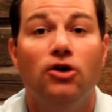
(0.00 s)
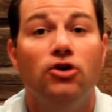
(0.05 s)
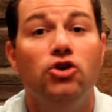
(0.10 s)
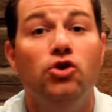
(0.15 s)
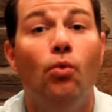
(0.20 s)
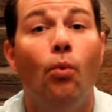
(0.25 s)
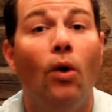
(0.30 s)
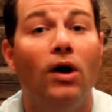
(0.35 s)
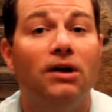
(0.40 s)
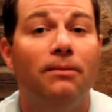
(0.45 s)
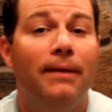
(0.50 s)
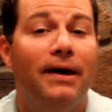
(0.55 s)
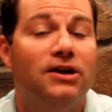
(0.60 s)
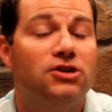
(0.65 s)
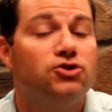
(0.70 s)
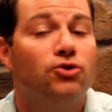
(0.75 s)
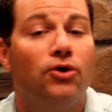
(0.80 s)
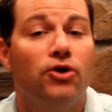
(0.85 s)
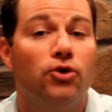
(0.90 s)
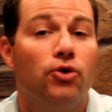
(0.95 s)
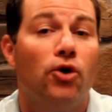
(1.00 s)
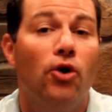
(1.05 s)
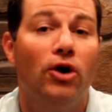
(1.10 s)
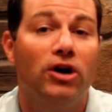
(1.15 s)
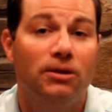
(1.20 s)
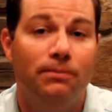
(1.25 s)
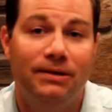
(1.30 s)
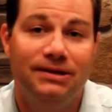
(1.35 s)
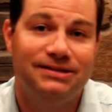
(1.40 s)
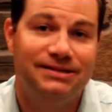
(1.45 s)
you want to make sure you're going
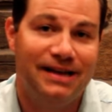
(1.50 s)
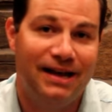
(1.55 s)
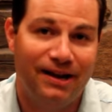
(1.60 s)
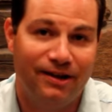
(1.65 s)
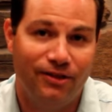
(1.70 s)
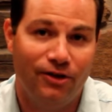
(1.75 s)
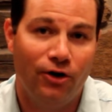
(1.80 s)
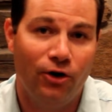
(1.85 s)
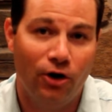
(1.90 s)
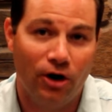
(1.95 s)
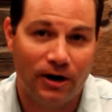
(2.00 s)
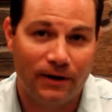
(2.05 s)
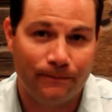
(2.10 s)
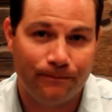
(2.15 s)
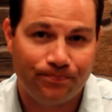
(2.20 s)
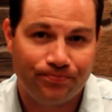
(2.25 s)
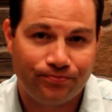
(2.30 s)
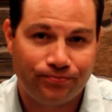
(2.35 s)
to be setting the hook.